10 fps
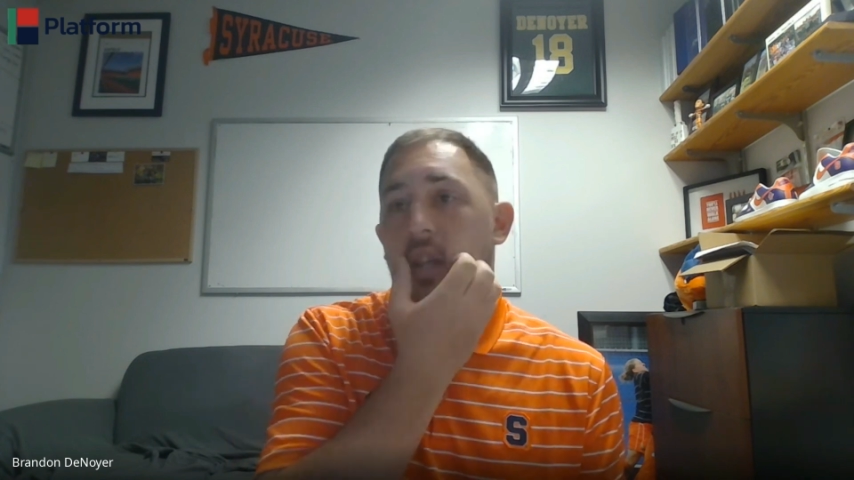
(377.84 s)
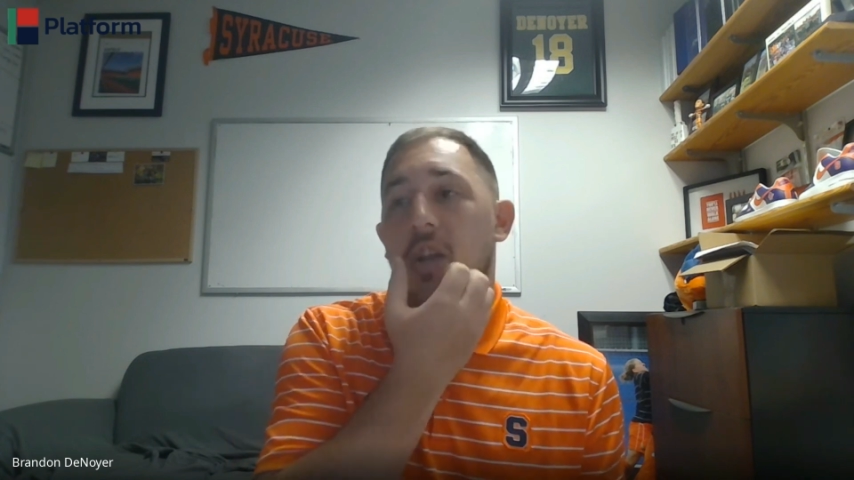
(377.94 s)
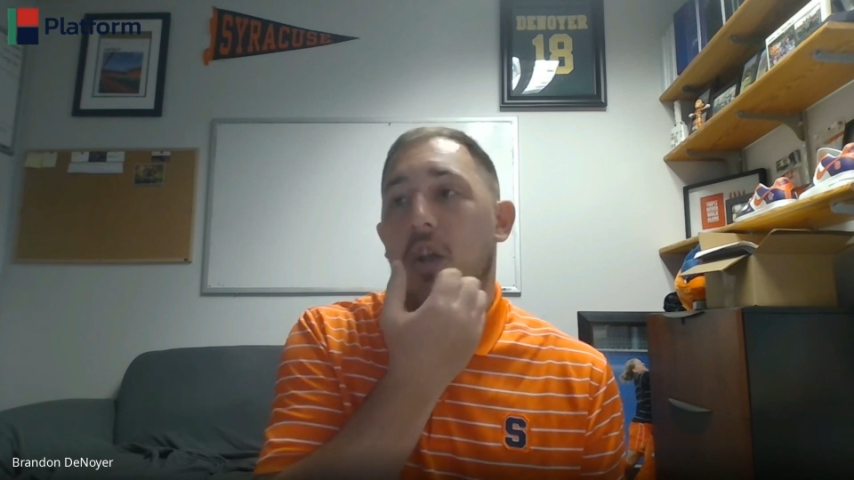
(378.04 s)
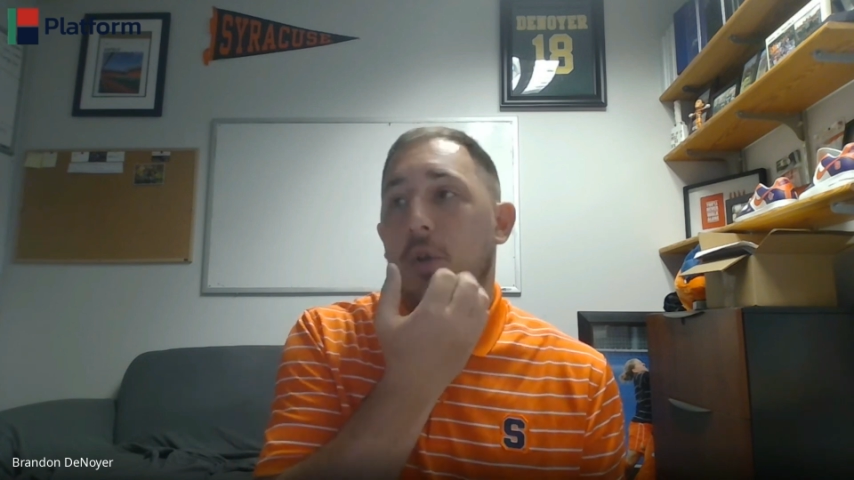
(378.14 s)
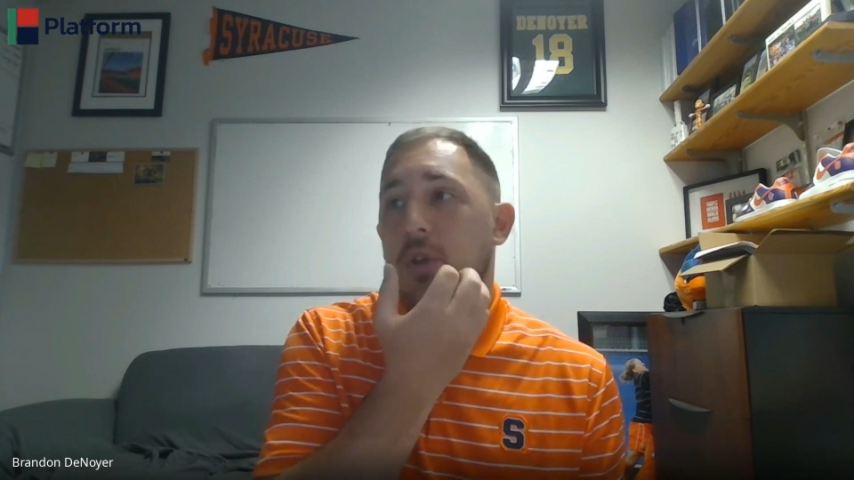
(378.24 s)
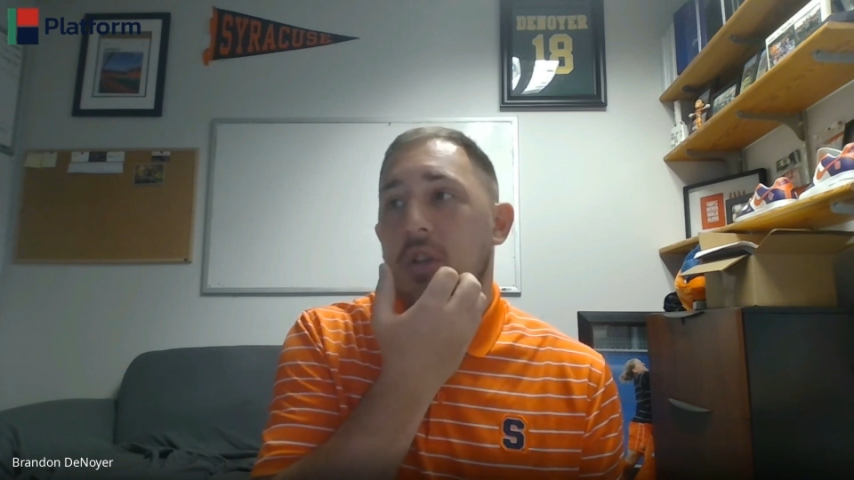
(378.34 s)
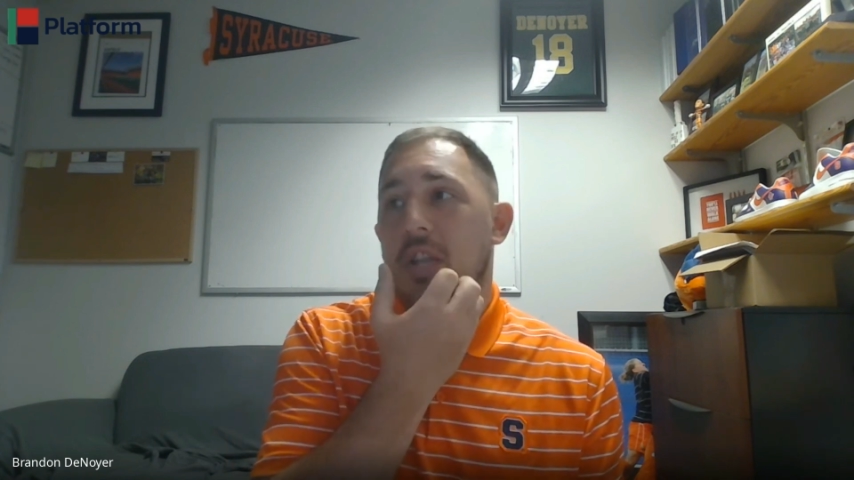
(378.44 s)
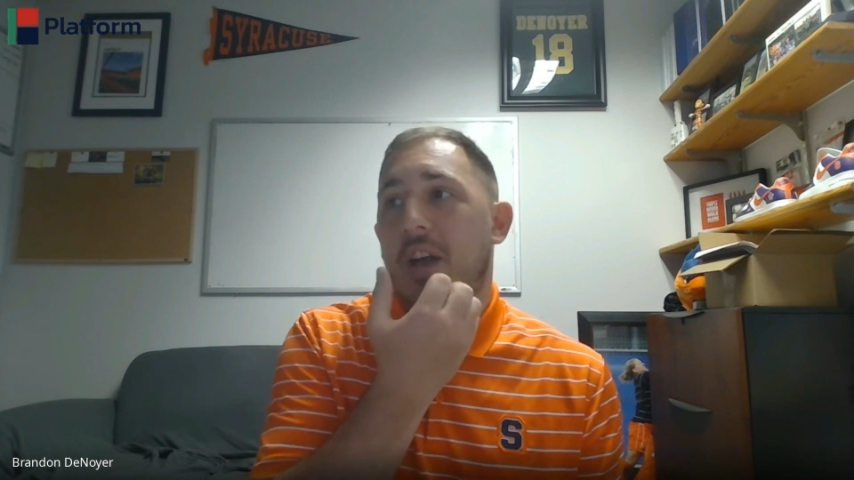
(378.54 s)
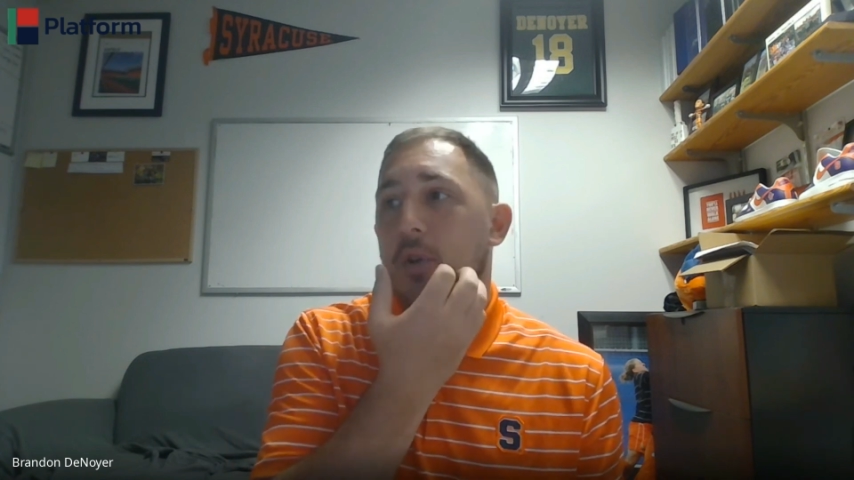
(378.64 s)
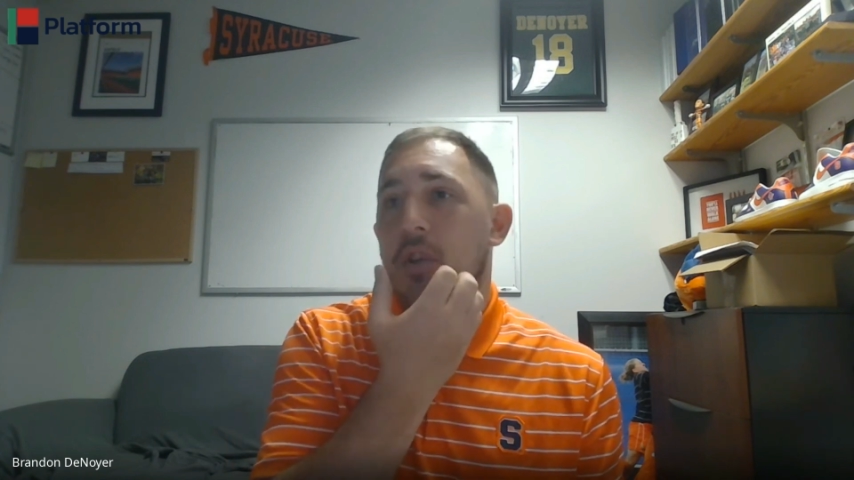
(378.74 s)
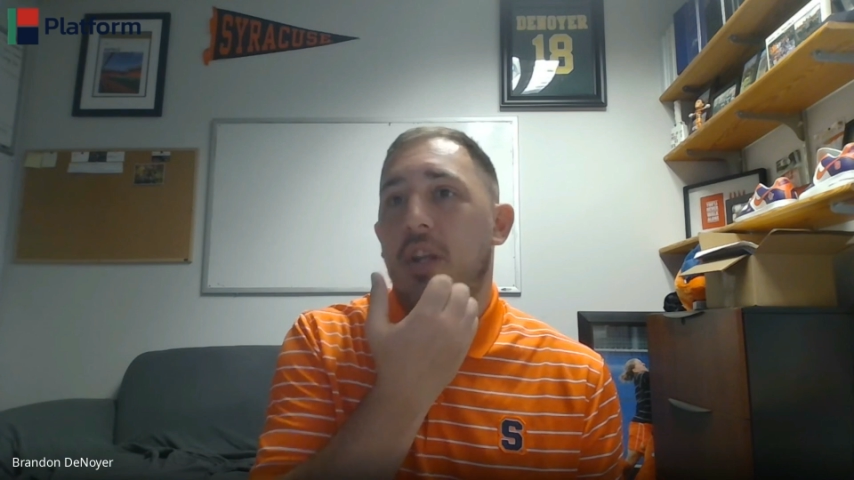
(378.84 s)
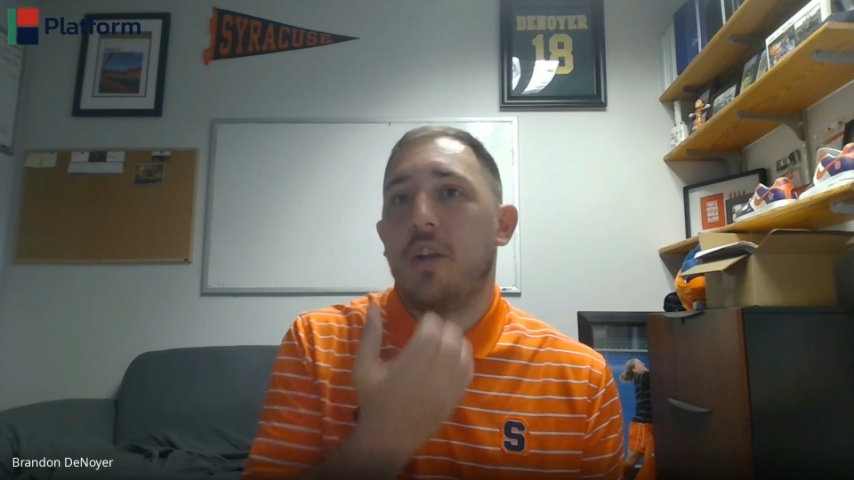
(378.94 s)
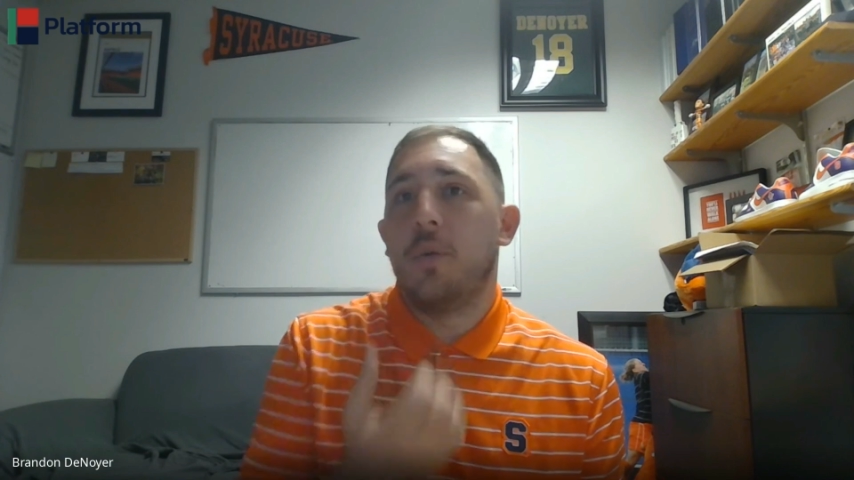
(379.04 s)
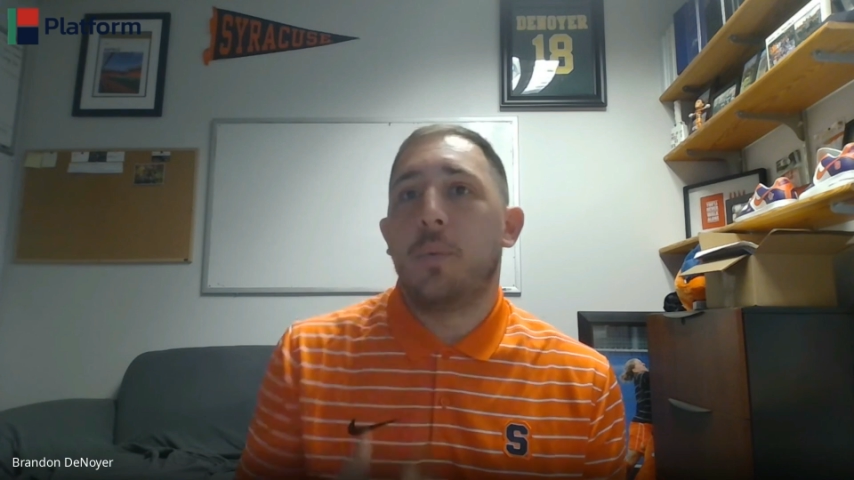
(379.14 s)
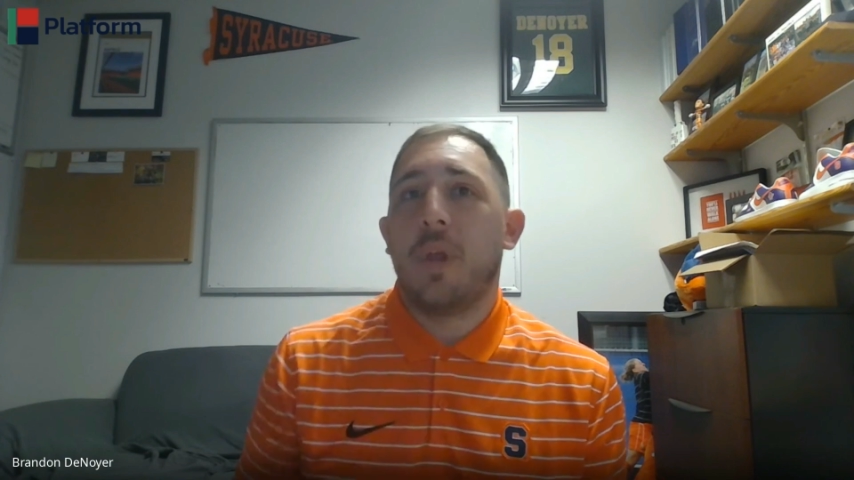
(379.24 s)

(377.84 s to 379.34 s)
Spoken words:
you know, not only are you